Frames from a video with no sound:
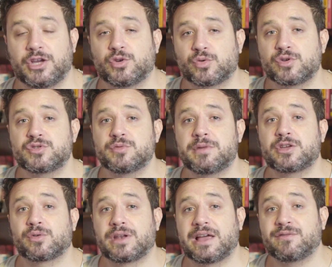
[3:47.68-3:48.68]
In order to
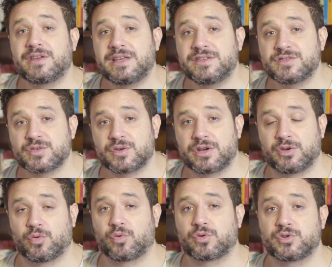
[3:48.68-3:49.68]
make your life easier,
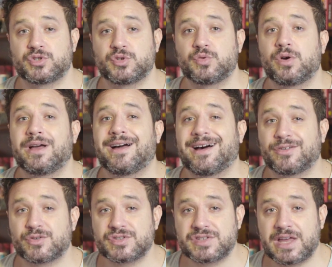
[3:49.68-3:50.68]
in order to
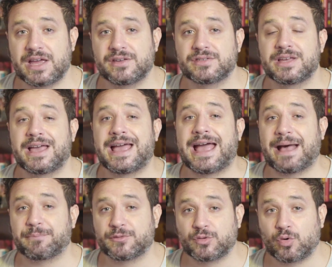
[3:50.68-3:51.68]
understand,
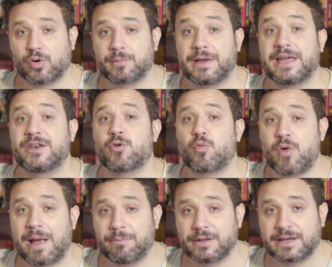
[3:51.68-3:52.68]
absorb, and
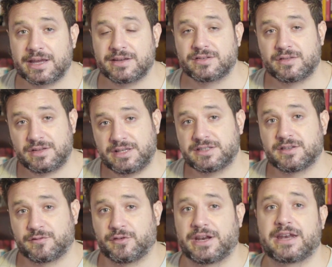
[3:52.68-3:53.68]
replicate
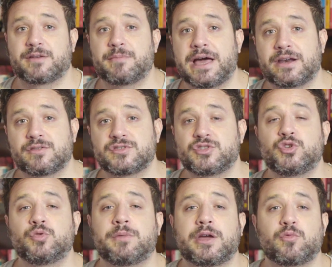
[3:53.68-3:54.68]
these phonetic patterns,
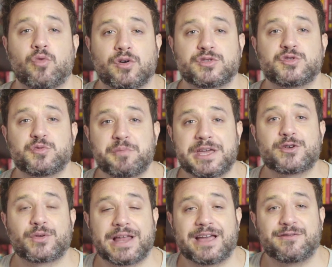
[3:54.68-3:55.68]
you might want to make
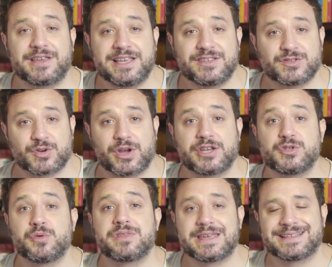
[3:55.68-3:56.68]
your life easier and
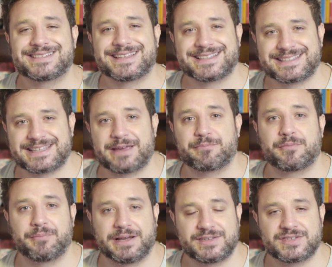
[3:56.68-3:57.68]
do things step by